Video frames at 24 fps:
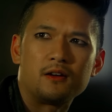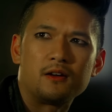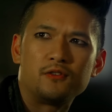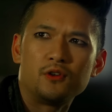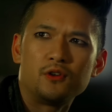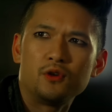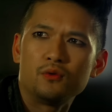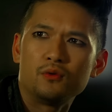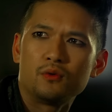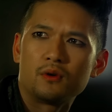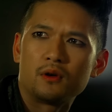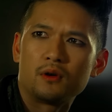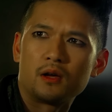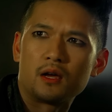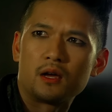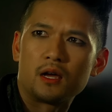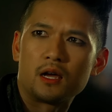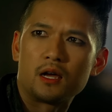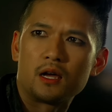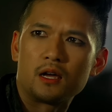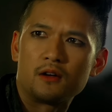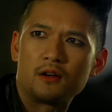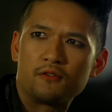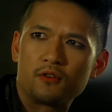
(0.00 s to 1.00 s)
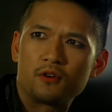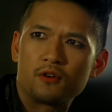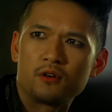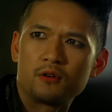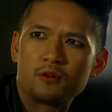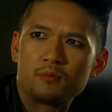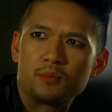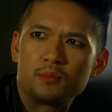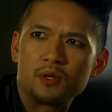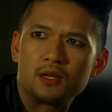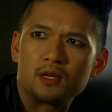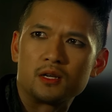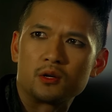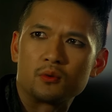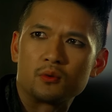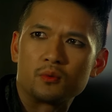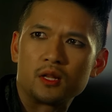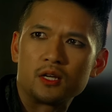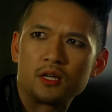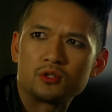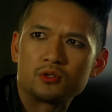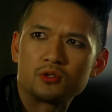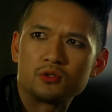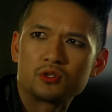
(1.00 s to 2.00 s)
have you ever been in a
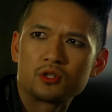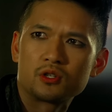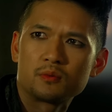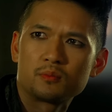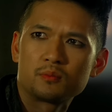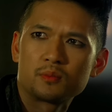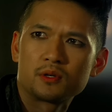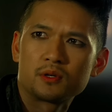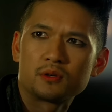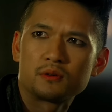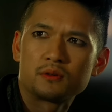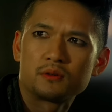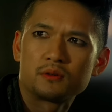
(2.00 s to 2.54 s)
relationship?